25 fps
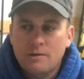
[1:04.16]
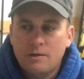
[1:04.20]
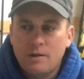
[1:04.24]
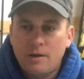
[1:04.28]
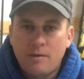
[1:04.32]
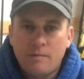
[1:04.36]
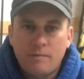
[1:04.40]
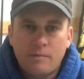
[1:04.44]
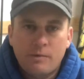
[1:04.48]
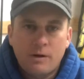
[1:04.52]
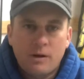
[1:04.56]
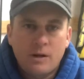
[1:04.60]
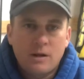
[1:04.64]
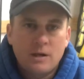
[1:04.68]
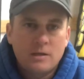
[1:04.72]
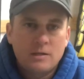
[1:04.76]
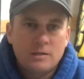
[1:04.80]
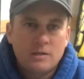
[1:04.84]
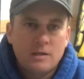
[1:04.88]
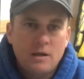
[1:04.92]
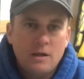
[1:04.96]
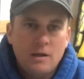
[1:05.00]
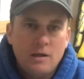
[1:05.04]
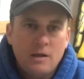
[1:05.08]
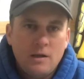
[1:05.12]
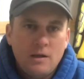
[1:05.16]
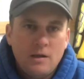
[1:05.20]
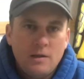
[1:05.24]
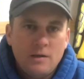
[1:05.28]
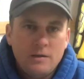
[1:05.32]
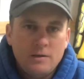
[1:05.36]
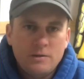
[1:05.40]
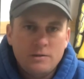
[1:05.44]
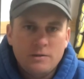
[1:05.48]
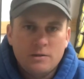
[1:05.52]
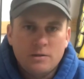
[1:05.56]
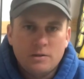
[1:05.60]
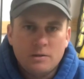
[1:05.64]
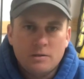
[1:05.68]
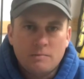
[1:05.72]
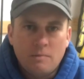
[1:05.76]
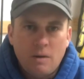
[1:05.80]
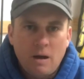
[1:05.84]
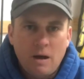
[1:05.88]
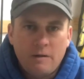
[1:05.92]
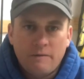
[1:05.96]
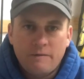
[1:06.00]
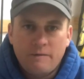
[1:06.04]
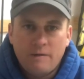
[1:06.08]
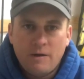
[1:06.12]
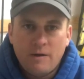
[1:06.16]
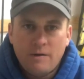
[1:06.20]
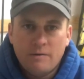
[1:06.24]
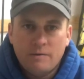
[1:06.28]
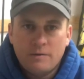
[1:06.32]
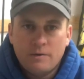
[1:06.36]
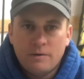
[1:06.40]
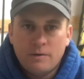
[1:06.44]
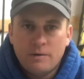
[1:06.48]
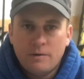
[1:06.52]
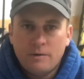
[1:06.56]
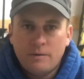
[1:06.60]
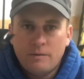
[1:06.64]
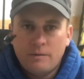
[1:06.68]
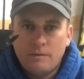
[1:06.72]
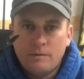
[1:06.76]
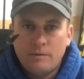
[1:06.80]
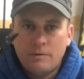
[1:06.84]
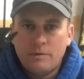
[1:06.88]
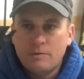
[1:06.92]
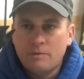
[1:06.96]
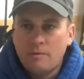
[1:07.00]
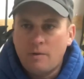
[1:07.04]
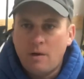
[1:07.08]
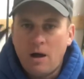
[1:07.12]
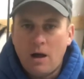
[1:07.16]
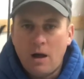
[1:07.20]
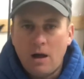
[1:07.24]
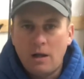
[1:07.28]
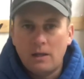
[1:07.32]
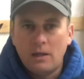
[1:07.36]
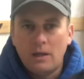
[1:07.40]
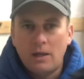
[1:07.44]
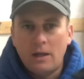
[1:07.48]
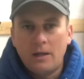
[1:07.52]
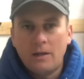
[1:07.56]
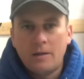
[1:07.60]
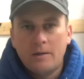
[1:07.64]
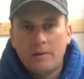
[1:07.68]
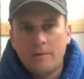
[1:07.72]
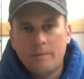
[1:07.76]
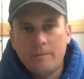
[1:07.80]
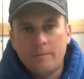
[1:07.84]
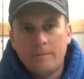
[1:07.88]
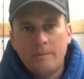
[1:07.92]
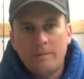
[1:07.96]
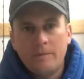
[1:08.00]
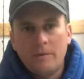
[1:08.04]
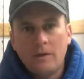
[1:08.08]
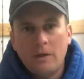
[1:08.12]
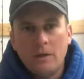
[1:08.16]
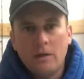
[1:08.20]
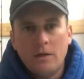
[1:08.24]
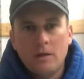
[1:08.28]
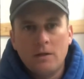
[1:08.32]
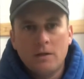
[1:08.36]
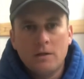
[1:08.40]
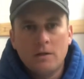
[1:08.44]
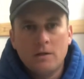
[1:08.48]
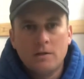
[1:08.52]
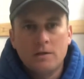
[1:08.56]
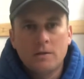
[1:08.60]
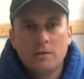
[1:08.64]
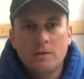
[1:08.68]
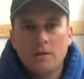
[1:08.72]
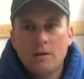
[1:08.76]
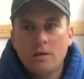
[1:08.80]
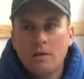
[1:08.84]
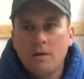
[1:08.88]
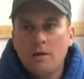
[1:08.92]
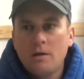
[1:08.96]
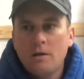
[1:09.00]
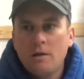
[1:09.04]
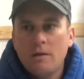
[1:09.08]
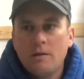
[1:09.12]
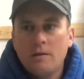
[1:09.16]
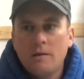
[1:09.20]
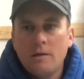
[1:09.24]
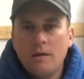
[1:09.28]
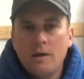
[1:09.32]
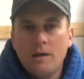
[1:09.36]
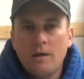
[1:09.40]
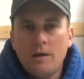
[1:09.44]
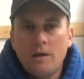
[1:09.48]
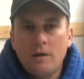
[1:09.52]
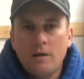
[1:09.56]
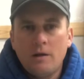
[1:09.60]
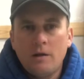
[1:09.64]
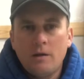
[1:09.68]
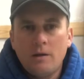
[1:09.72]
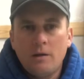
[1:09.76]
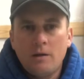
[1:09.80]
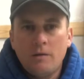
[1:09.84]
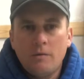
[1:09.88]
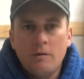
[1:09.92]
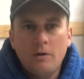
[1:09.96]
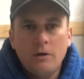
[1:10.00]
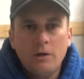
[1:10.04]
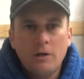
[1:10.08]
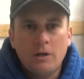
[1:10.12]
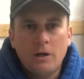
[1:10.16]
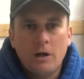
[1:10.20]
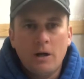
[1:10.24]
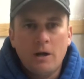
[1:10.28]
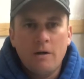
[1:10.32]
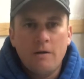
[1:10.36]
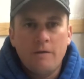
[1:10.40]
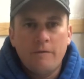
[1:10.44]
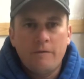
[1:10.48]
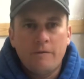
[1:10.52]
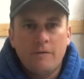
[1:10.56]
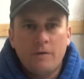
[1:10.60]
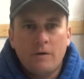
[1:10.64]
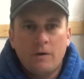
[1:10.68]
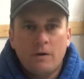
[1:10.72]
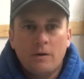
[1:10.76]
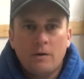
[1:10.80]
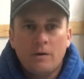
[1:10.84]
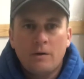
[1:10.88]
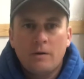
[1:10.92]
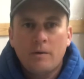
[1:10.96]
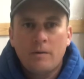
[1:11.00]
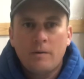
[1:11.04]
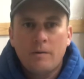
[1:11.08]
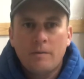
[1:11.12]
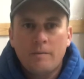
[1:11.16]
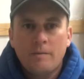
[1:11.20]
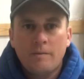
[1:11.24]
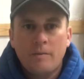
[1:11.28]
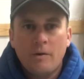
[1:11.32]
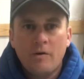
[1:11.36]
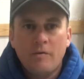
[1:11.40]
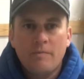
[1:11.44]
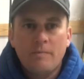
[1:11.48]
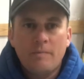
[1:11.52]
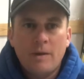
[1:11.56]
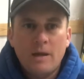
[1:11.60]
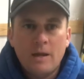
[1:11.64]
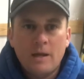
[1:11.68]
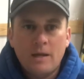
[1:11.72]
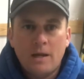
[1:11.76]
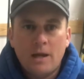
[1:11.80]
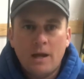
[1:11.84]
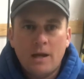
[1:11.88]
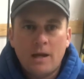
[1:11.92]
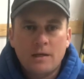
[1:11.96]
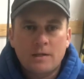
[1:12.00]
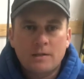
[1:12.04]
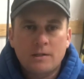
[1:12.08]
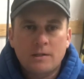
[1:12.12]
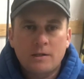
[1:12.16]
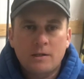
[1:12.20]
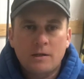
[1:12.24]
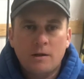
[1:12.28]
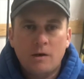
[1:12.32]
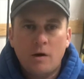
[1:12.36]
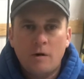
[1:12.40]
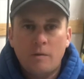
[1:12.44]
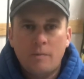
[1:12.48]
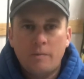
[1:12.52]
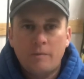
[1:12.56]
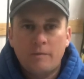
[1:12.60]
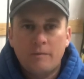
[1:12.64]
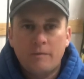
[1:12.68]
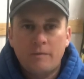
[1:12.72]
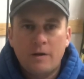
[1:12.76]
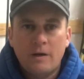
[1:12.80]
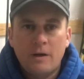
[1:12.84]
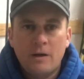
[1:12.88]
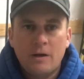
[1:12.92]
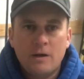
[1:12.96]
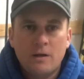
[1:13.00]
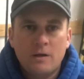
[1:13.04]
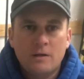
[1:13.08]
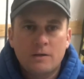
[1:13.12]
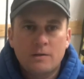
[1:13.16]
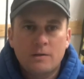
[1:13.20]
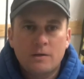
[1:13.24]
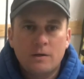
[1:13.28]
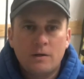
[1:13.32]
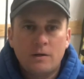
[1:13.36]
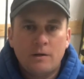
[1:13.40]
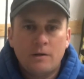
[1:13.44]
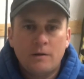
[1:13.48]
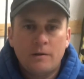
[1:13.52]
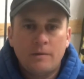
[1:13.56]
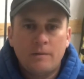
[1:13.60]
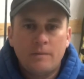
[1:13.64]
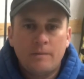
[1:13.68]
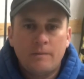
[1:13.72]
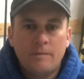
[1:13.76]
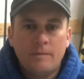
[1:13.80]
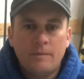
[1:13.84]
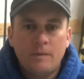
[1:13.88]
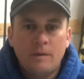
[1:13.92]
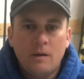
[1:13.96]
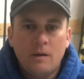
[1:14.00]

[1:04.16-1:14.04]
a lot of brands. These are just my favorite. The reason why I like them is they uh, they work great for both bait casting, open face, um,